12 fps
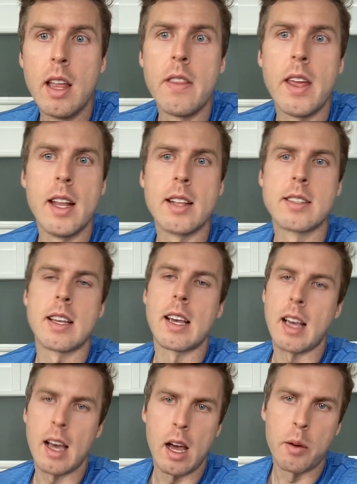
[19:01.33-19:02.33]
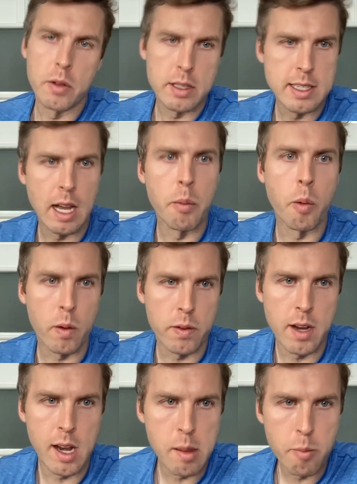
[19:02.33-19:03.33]
then it's like, well, it's not worth
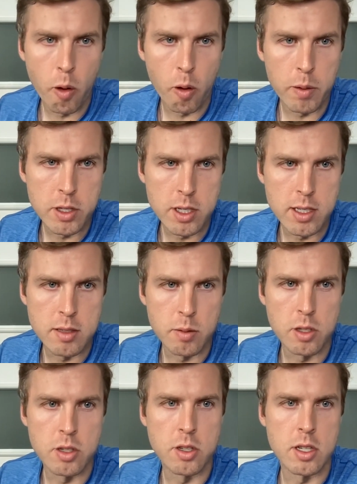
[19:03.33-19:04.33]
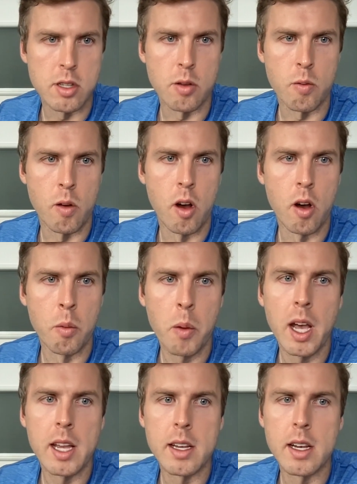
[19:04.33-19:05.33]
it anymore, which is just the wrong
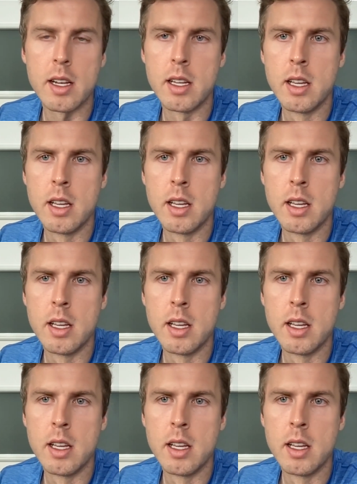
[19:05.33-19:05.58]
way to